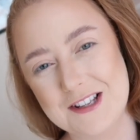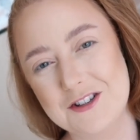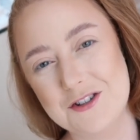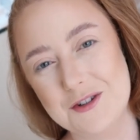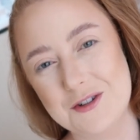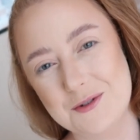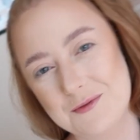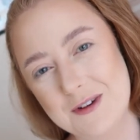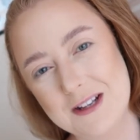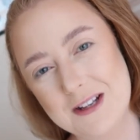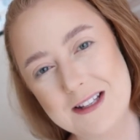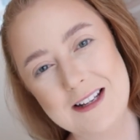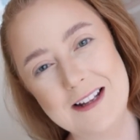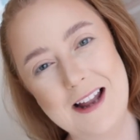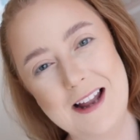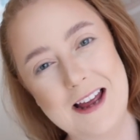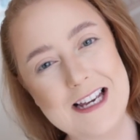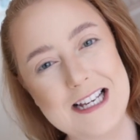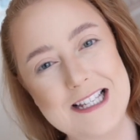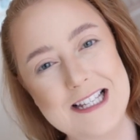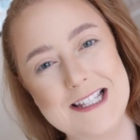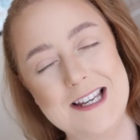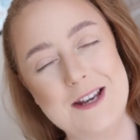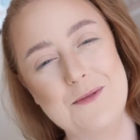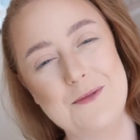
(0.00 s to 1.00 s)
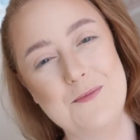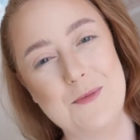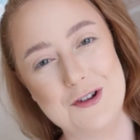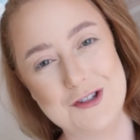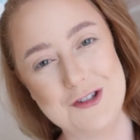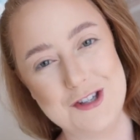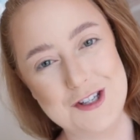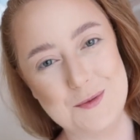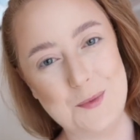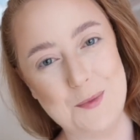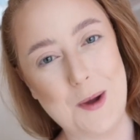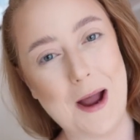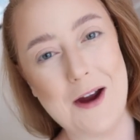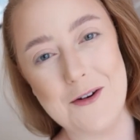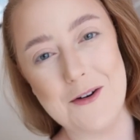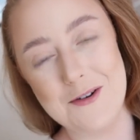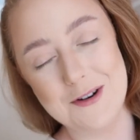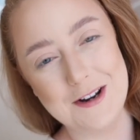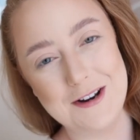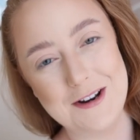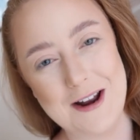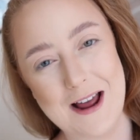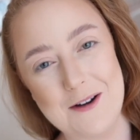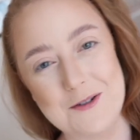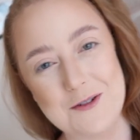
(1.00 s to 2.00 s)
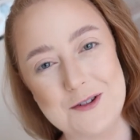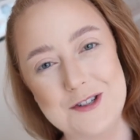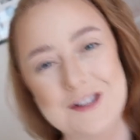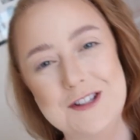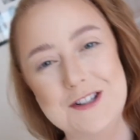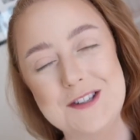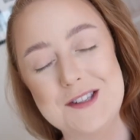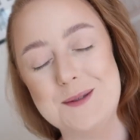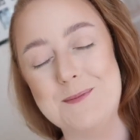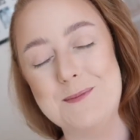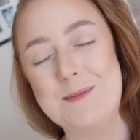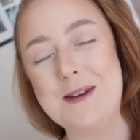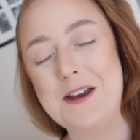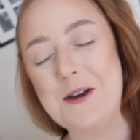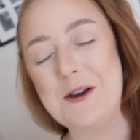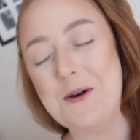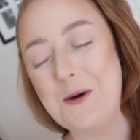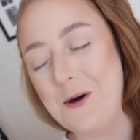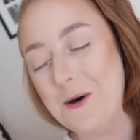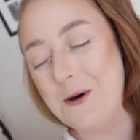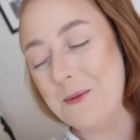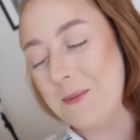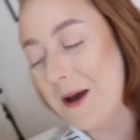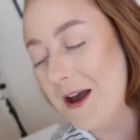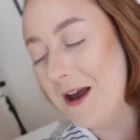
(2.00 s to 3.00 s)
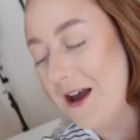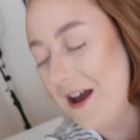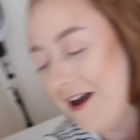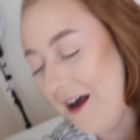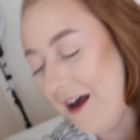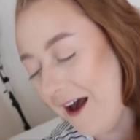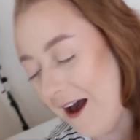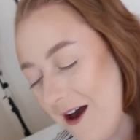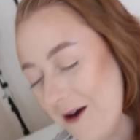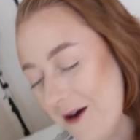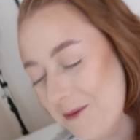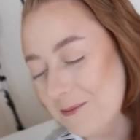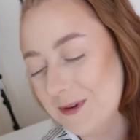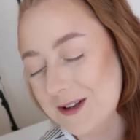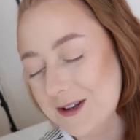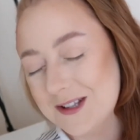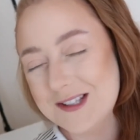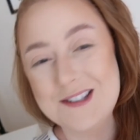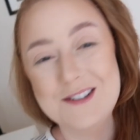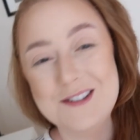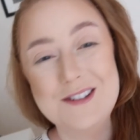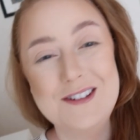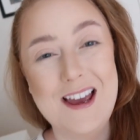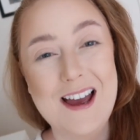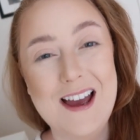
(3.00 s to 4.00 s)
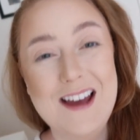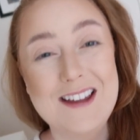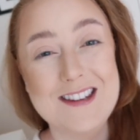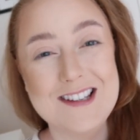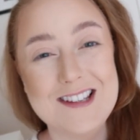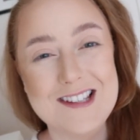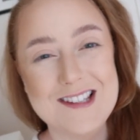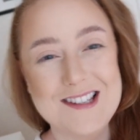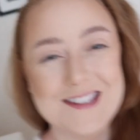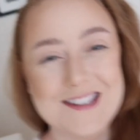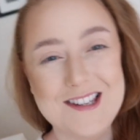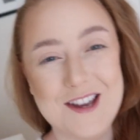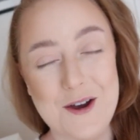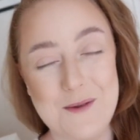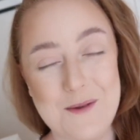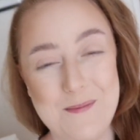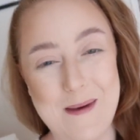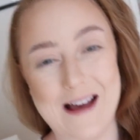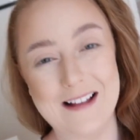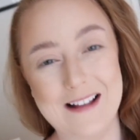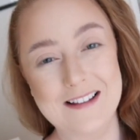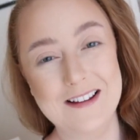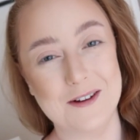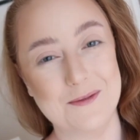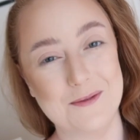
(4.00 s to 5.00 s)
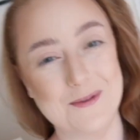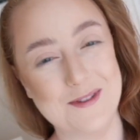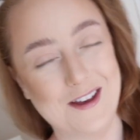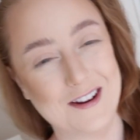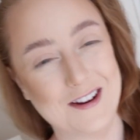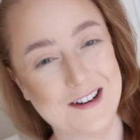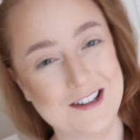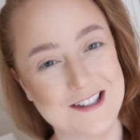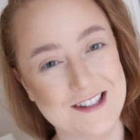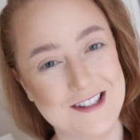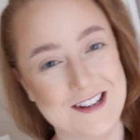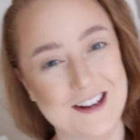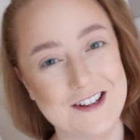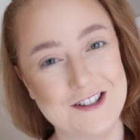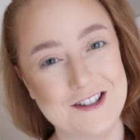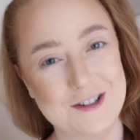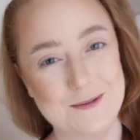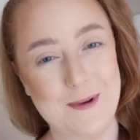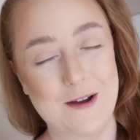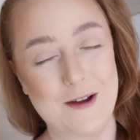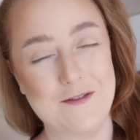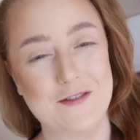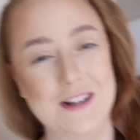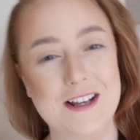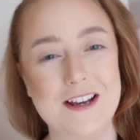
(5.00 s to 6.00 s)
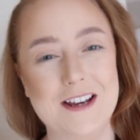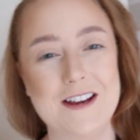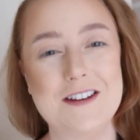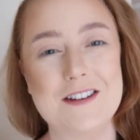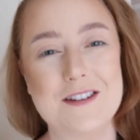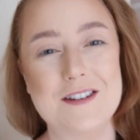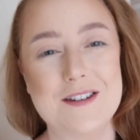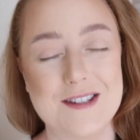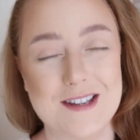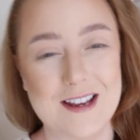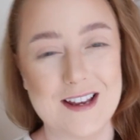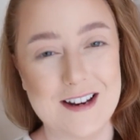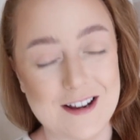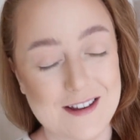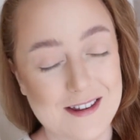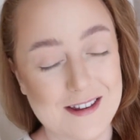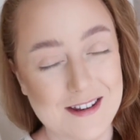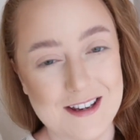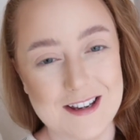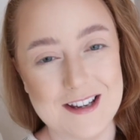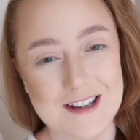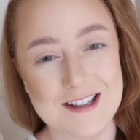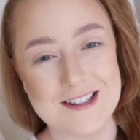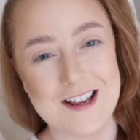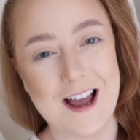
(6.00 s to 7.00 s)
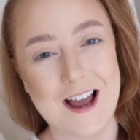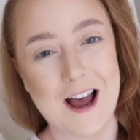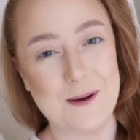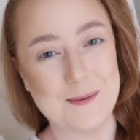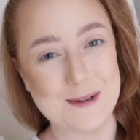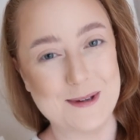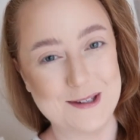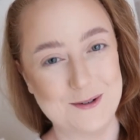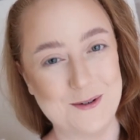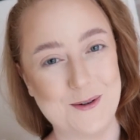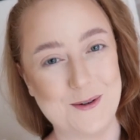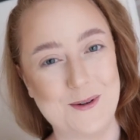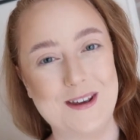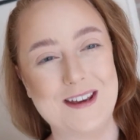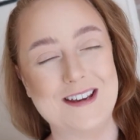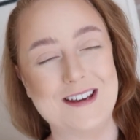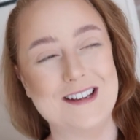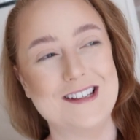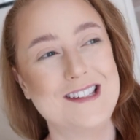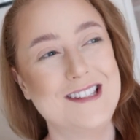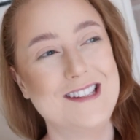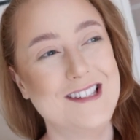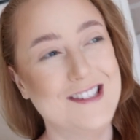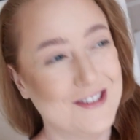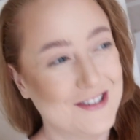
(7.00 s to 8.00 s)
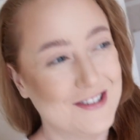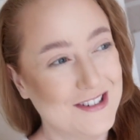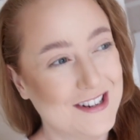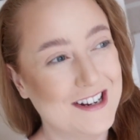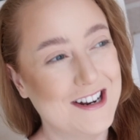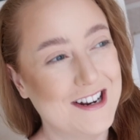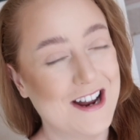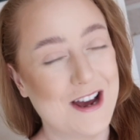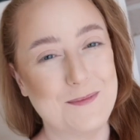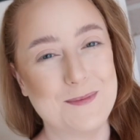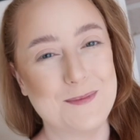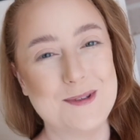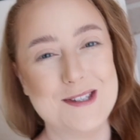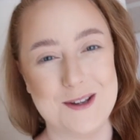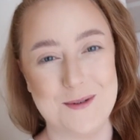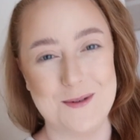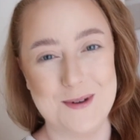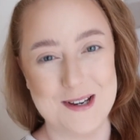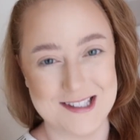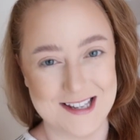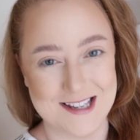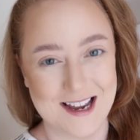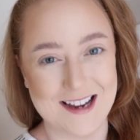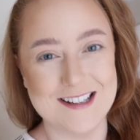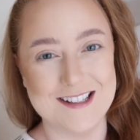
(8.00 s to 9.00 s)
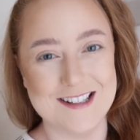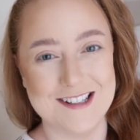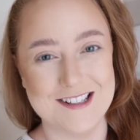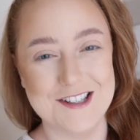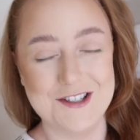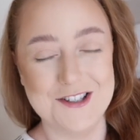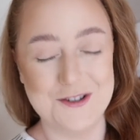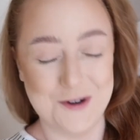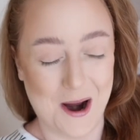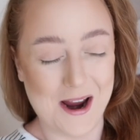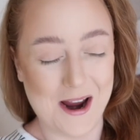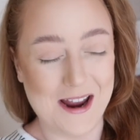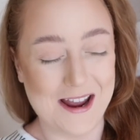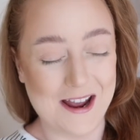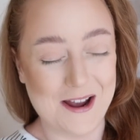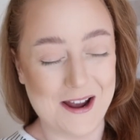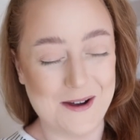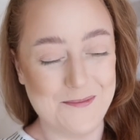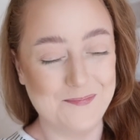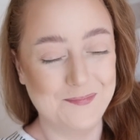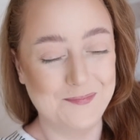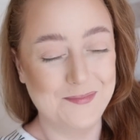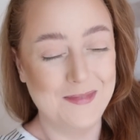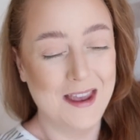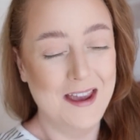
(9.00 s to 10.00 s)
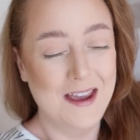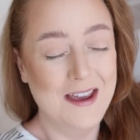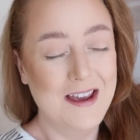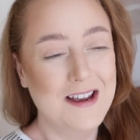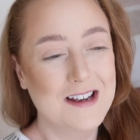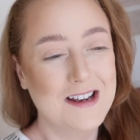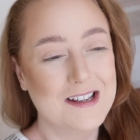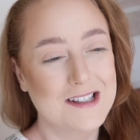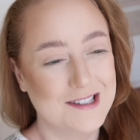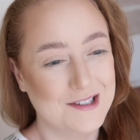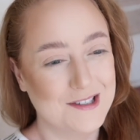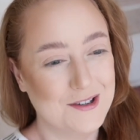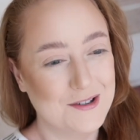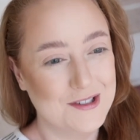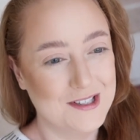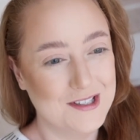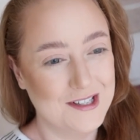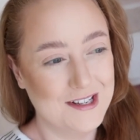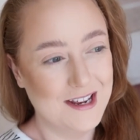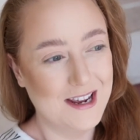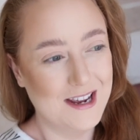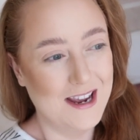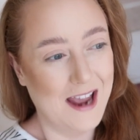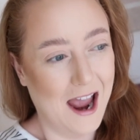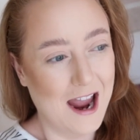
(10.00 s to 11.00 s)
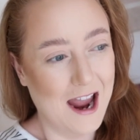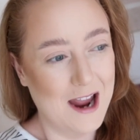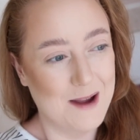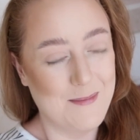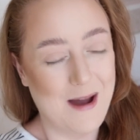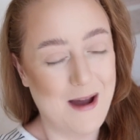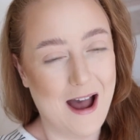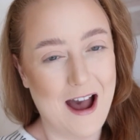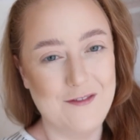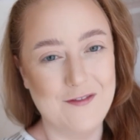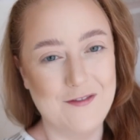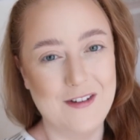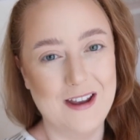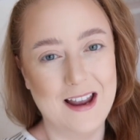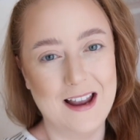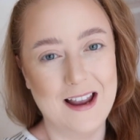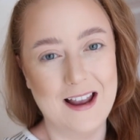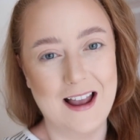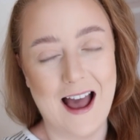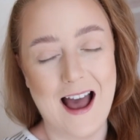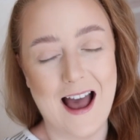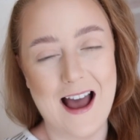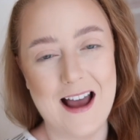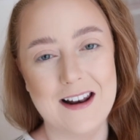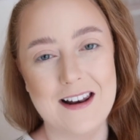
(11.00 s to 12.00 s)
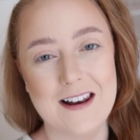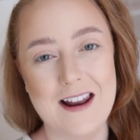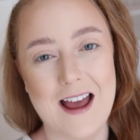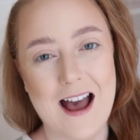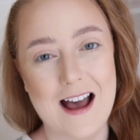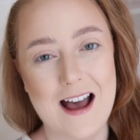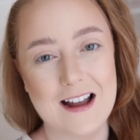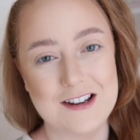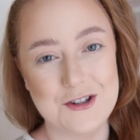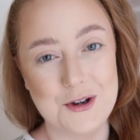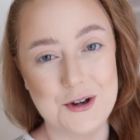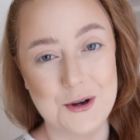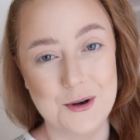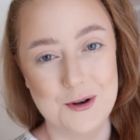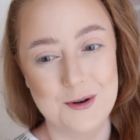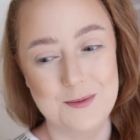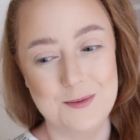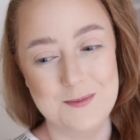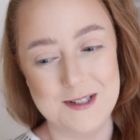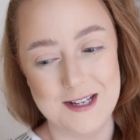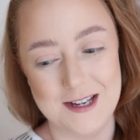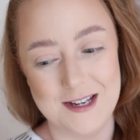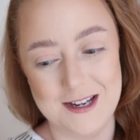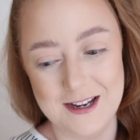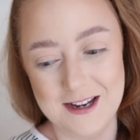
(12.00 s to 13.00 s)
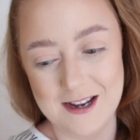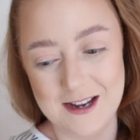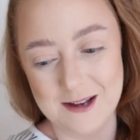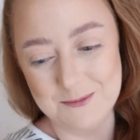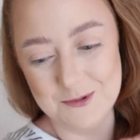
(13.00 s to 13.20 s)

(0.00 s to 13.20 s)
I just really like seeing what she's wearing and how she does her makeup. So yeah, this is her palette with Anastasia Beverly Hills and I think it's absolutely stunning. I'm so excited to try it. So today I am having an at-home day.